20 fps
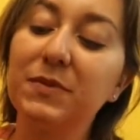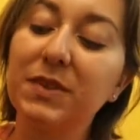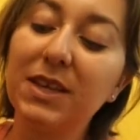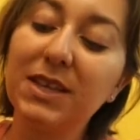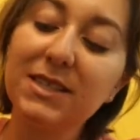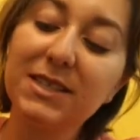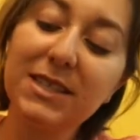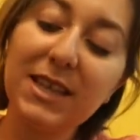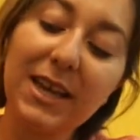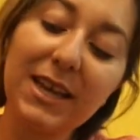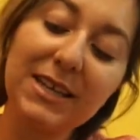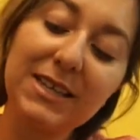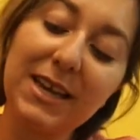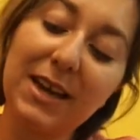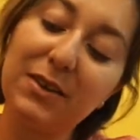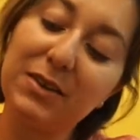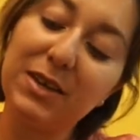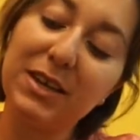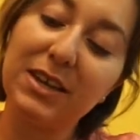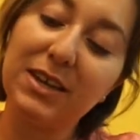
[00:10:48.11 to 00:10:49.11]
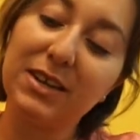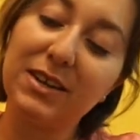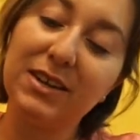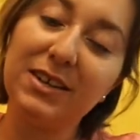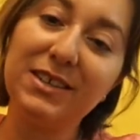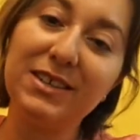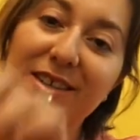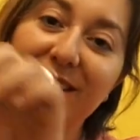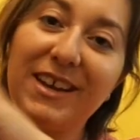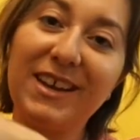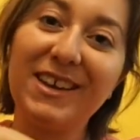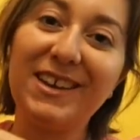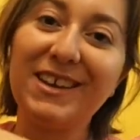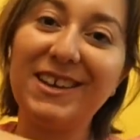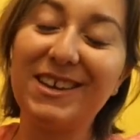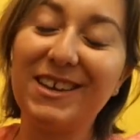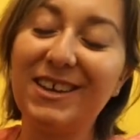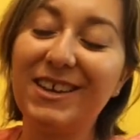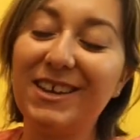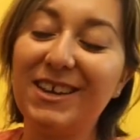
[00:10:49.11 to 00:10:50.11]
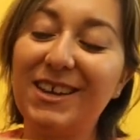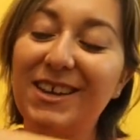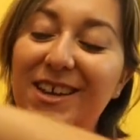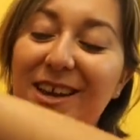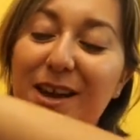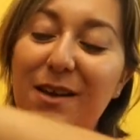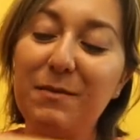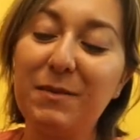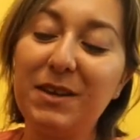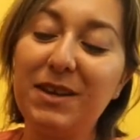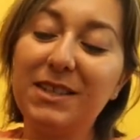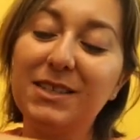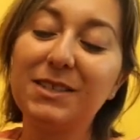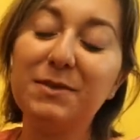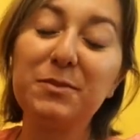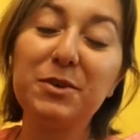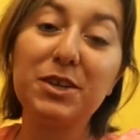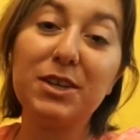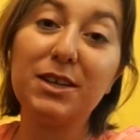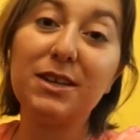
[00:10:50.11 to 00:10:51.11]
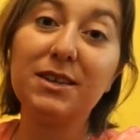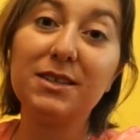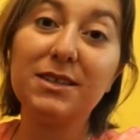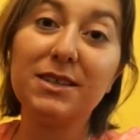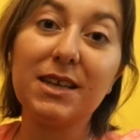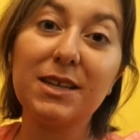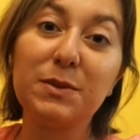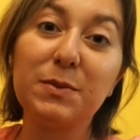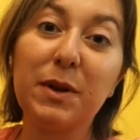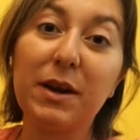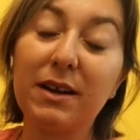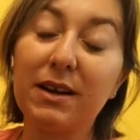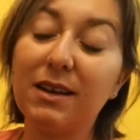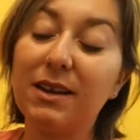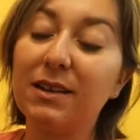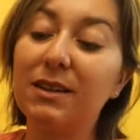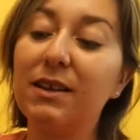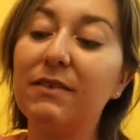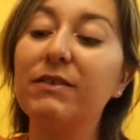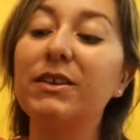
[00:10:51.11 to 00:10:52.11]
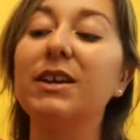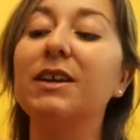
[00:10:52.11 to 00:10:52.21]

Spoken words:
it's like down here. it's a pretty good size pocket. I love